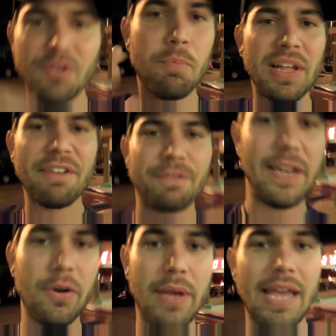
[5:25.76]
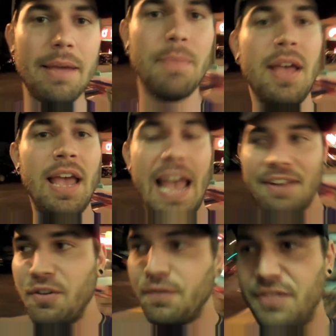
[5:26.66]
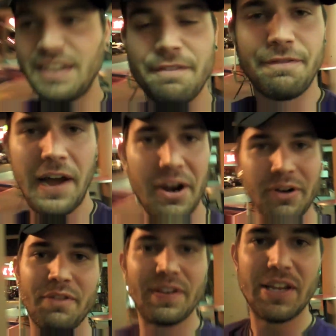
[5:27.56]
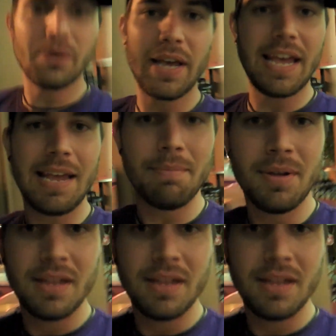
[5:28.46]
you played a video game and you've seen fire in a video game,